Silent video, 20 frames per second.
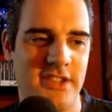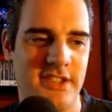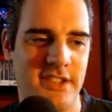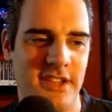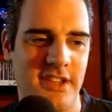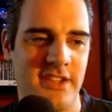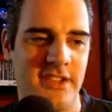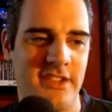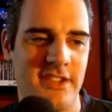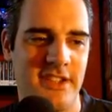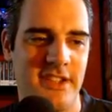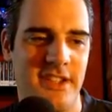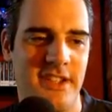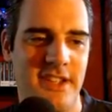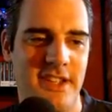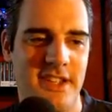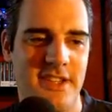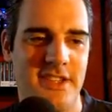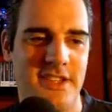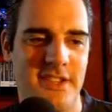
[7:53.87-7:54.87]
So
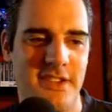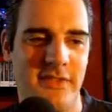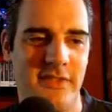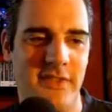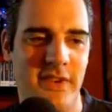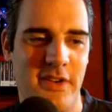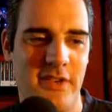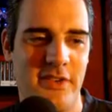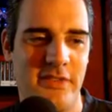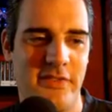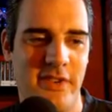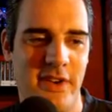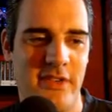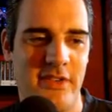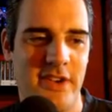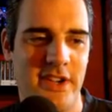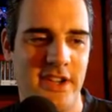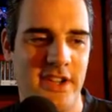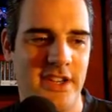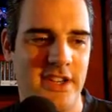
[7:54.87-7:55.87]
this is a very,
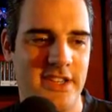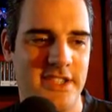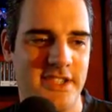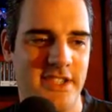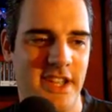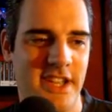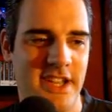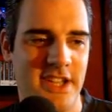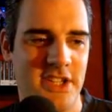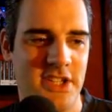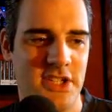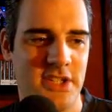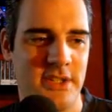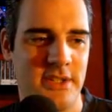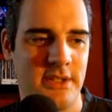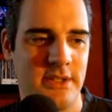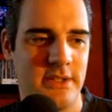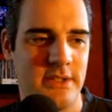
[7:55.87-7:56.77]
very early stage,